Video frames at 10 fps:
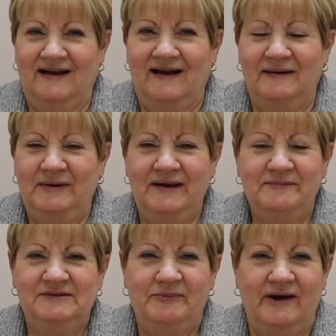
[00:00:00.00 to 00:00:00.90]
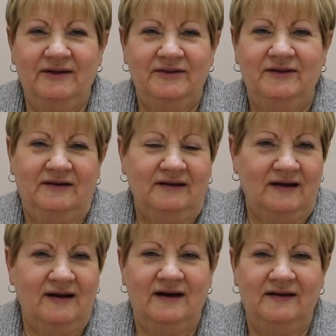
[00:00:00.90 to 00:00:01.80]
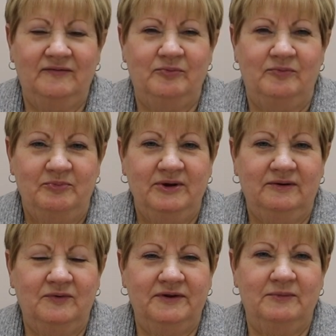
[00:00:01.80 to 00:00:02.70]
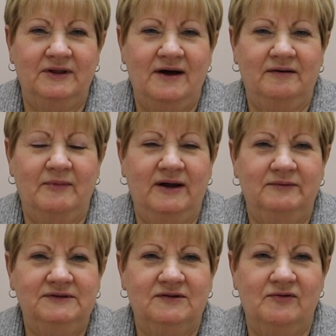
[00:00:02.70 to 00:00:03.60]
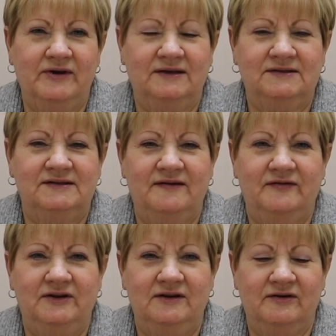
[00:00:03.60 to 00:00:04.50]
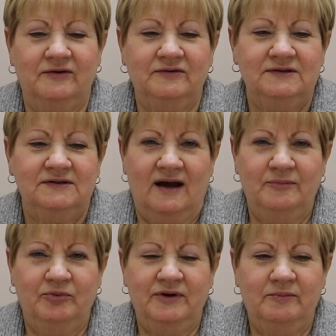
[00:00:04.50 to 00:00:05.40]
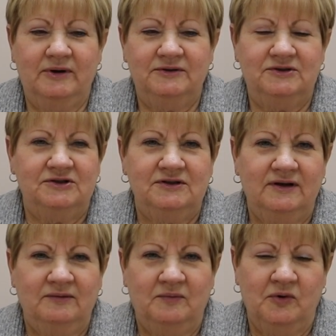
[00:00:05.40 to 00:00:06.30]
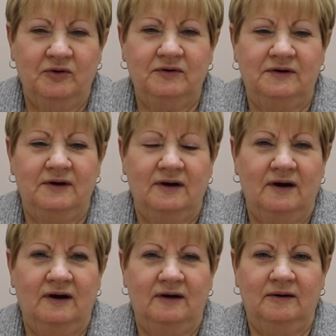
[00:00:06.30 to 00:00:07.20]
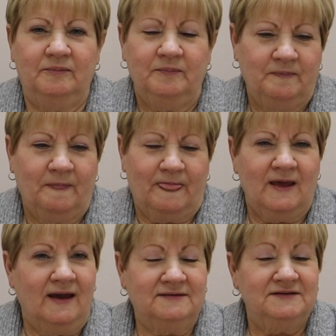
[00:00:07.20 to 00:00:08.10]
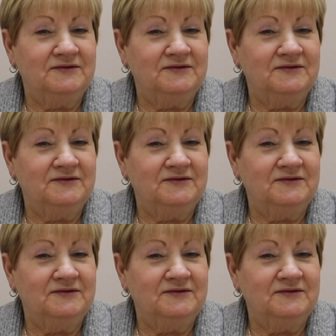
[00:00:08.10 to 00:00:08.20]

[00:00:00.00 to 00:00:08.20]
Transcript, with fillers: Hi, my name is Beth. I've been with Milano Monuments going on seven years. I pretty much work um, as the